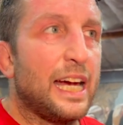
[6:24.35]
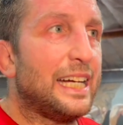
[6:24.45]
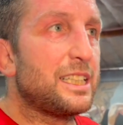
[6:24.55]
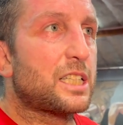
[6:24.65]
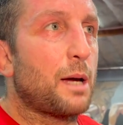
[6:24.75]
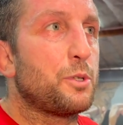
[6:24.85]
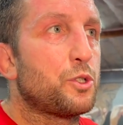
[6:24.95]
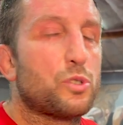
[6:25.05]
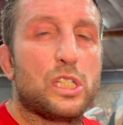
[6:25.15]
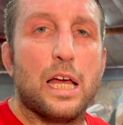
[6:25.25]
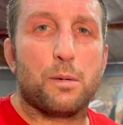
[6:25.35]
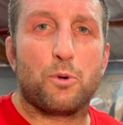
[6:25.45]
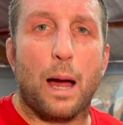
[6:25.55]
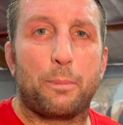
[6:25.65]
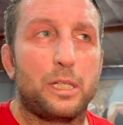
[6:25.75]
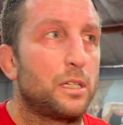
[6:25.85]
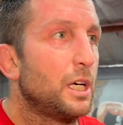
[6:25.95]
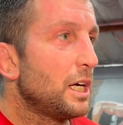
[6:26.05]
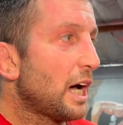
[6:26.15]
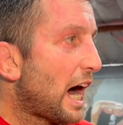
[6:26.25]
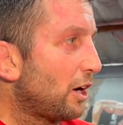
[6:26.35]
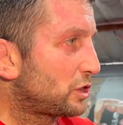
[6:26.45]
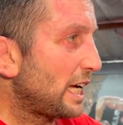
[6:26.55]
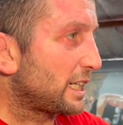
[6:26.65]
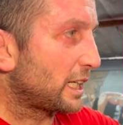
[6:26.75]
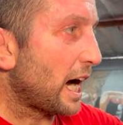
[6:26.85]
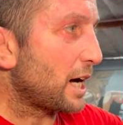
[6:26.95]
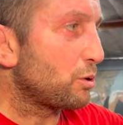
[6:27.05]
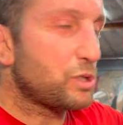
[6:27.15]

Anytime you do stand-up grappling, I'll take a guy who